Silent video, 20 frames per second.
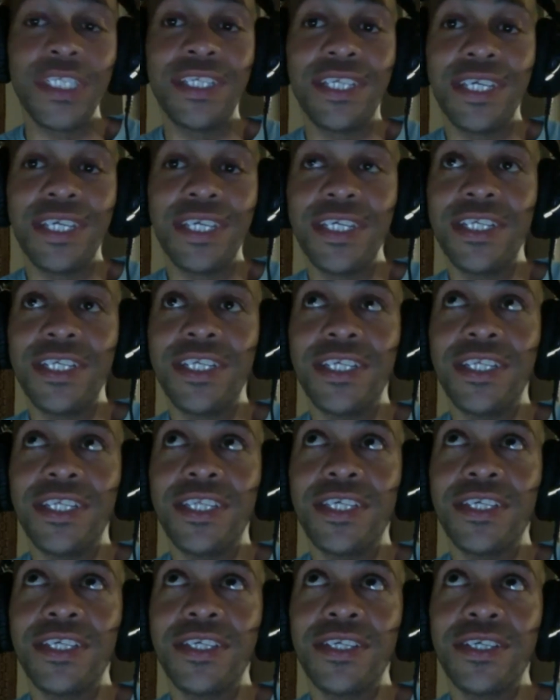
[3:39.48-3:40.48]
he did in
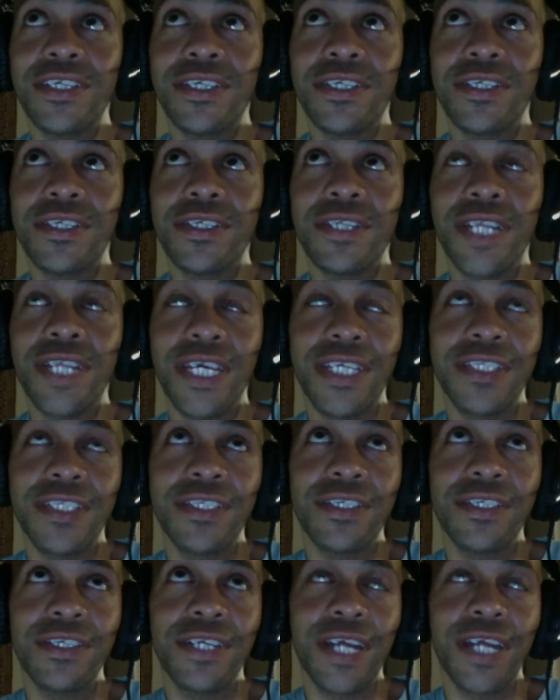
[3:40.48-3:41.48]
the
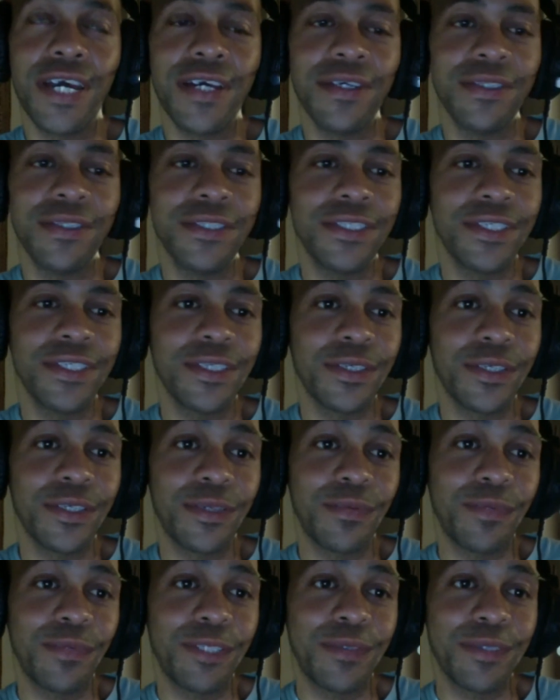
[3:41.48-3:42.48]
later rounds,
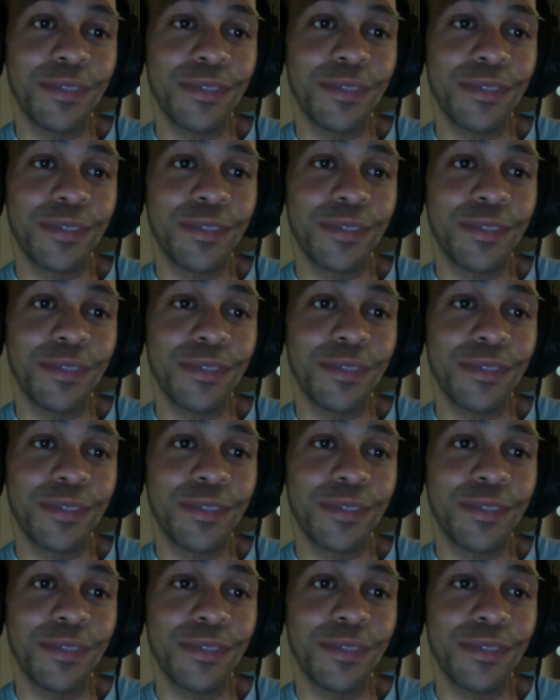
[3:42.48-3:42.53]
which was